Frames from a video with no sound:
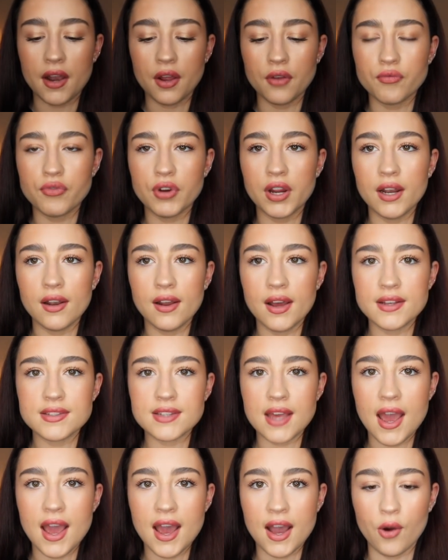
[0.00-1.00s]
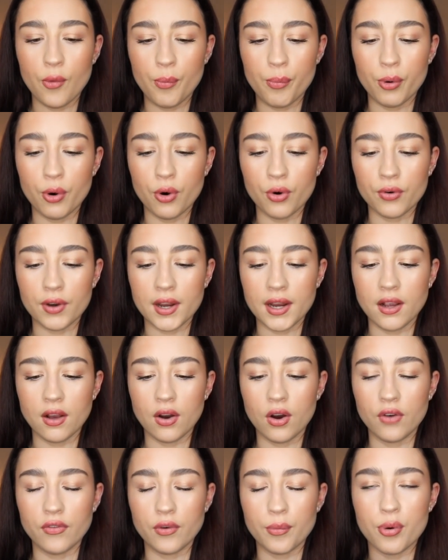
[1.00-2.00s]
And I realise how boring
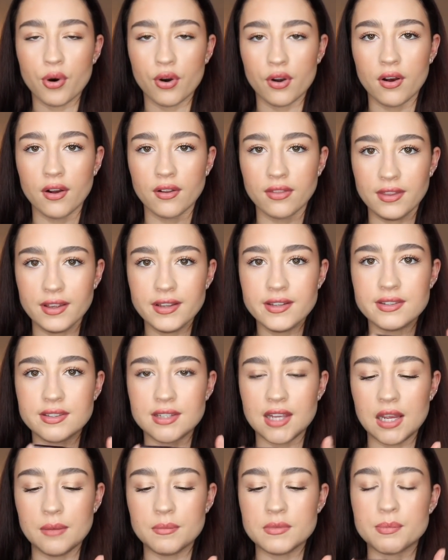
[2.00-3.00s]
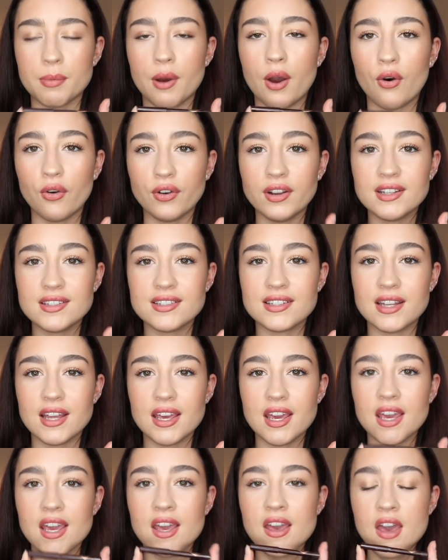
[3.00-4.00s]
of a product this seems, but
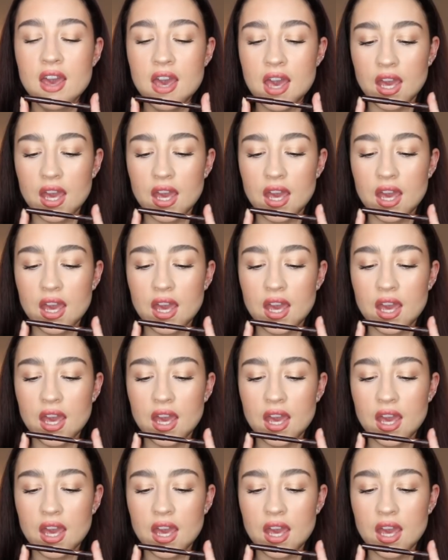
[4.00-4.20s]
honestly,